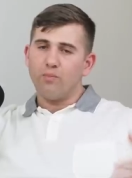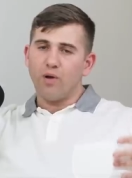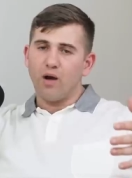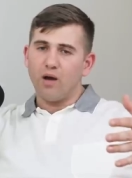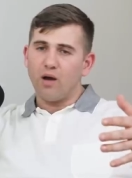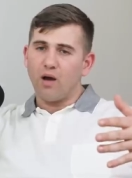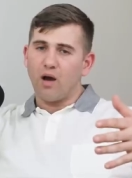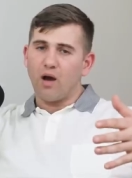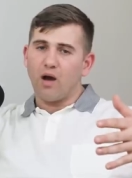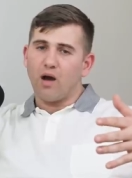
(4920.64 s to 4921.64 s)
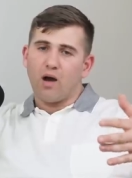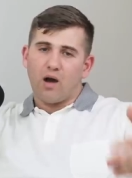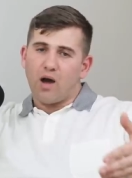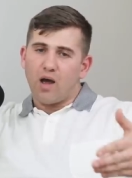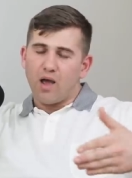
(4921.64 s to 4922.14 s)
But
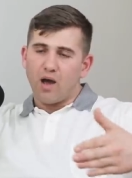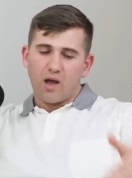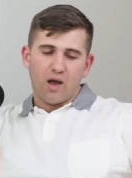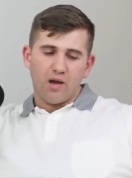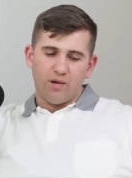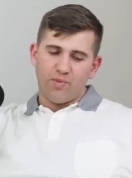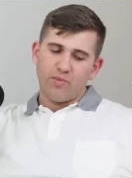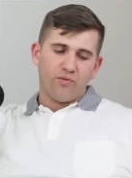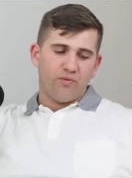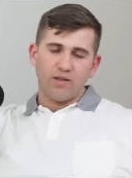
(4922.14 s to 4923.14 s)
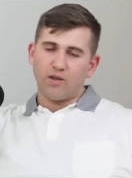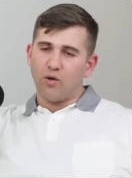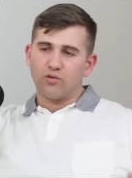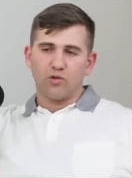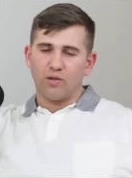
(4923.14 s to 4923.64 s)
I people find
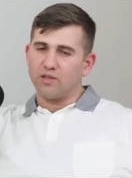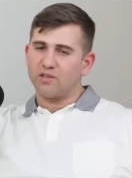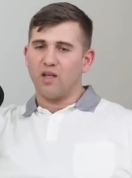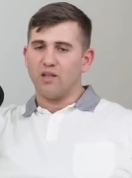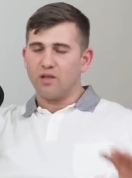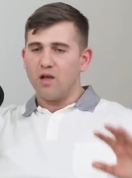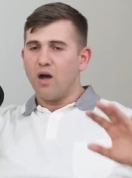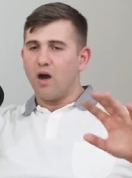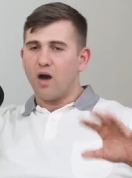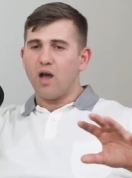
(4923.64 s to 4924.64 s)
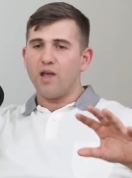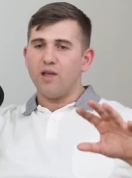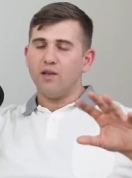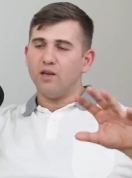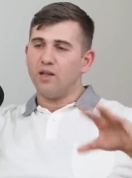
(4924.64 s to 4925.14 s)
it odd to understand.
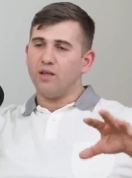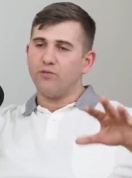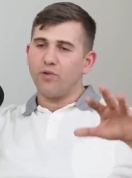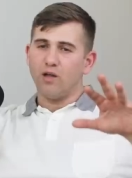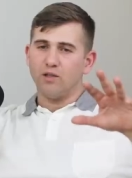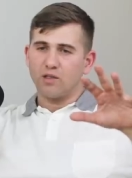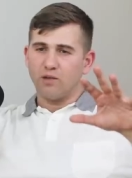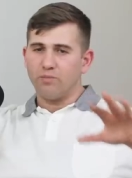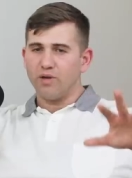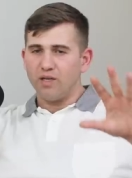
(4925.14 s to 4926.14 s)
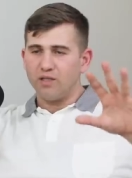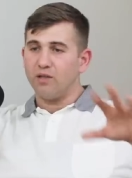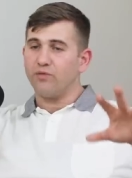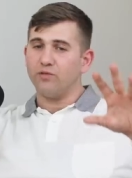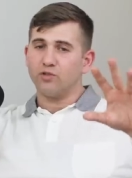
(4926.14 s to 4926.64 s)
I live under a completely
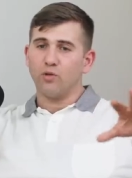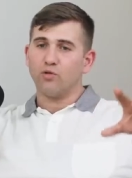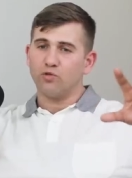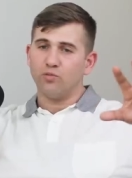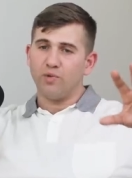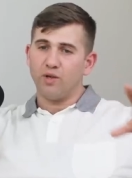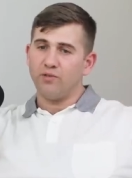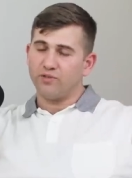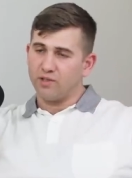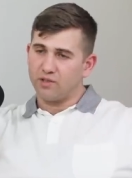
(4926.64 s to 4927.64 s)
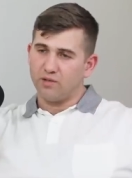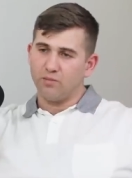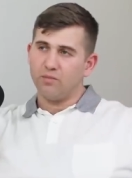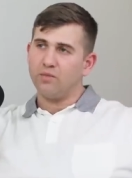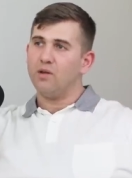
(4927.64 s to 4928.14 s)
different social belief
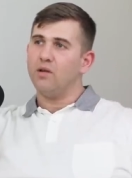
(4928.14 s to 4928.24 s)
system.